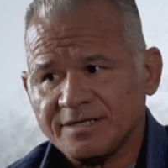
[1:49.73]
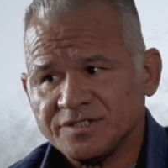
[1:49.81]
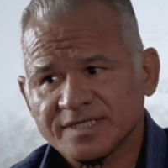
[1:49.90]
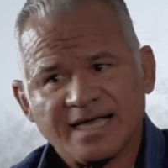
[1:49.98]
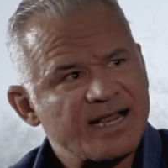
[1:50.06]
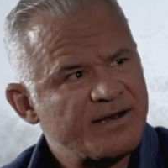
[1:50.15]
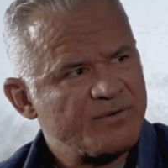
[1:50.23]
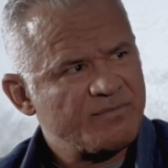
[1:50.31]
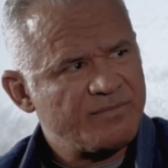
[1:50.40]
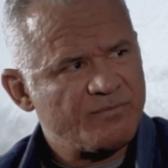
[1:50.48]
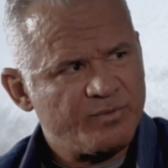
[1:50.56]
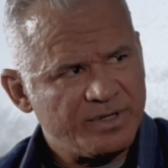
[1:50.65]
just got into
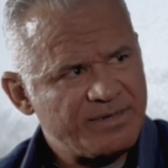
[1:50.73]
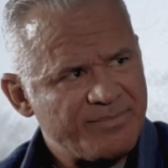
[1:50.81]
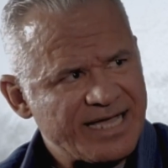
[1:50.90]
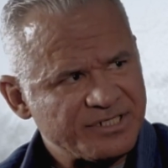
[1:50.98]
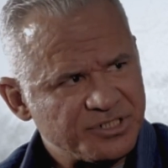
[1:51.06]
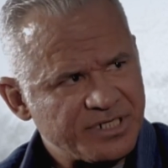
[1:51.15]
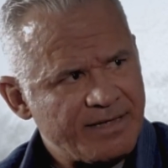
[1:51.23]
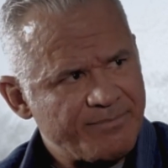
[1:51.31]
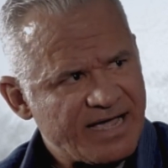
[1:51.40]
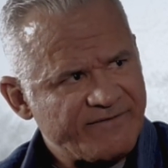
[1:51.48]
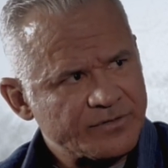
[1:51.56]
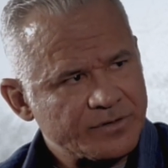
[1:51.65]
really bad shape
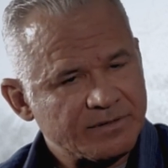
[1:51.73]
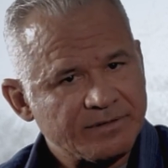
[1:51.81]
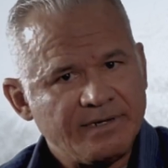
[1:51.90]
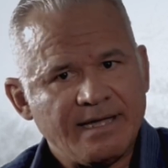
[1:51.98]
after.